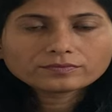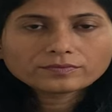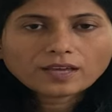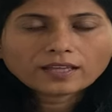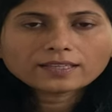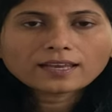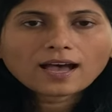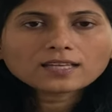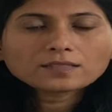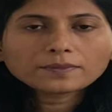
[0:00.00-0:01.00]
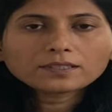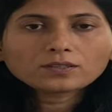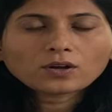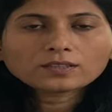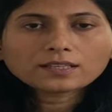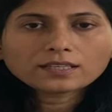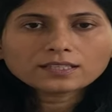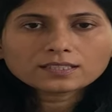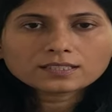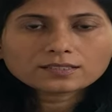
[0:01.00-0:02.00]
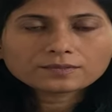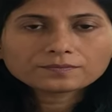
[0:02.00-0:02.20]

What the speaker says: And the last but not the least,